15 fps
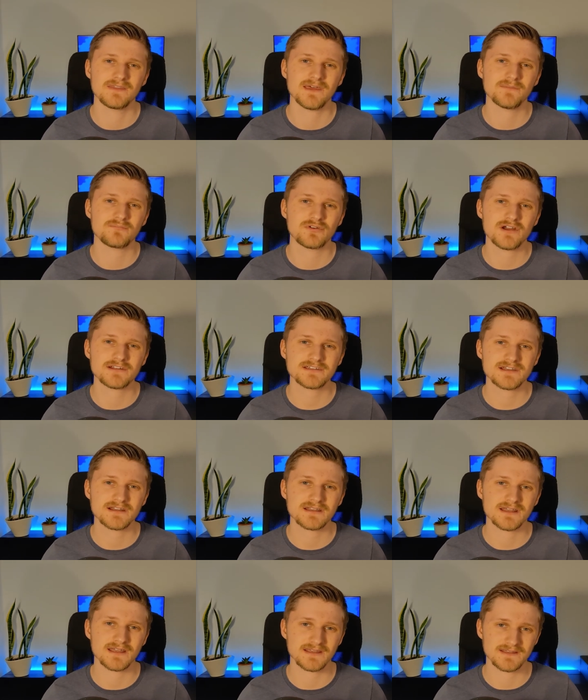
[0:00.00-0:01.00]
That
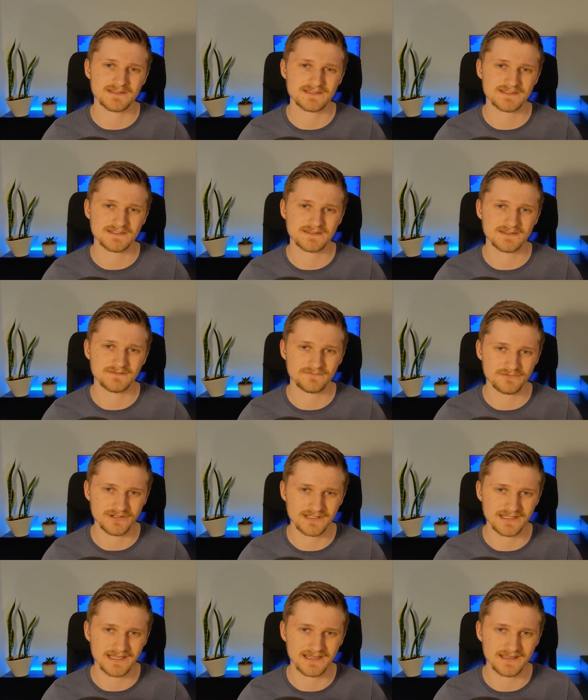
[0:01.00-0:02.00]
project is the
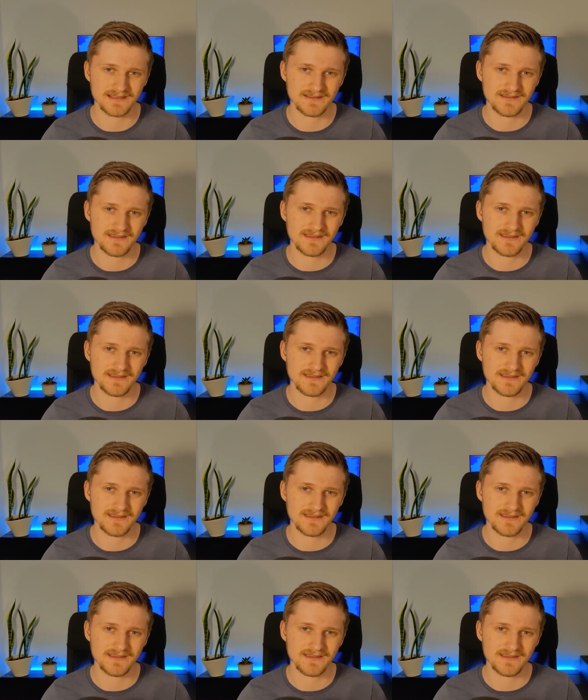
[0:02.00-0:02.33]
FreeDeck.